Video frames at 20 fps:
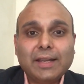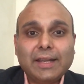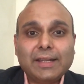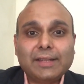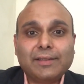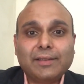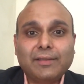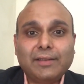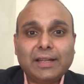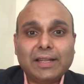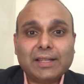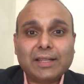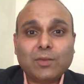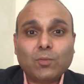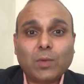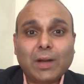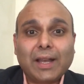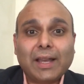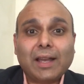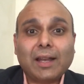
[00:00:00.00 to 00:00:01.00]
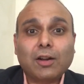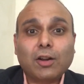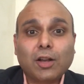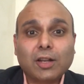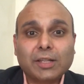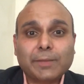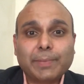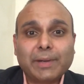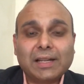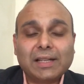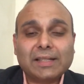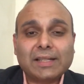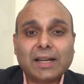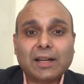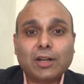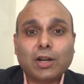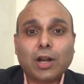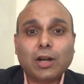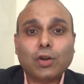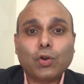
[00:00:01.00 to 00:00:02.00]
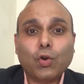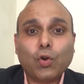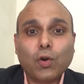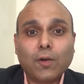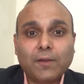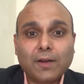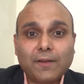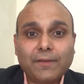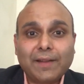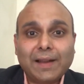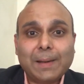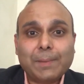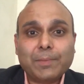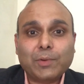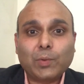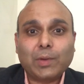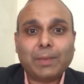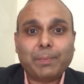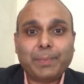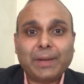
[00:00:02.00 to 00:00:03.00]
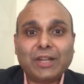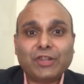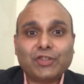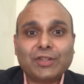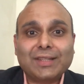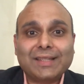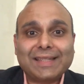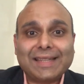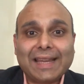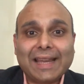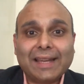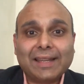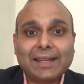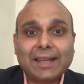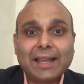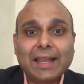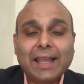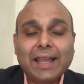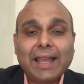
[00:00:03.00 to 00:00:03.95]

is the reason why our hospitals are not overwhelmed with patients yet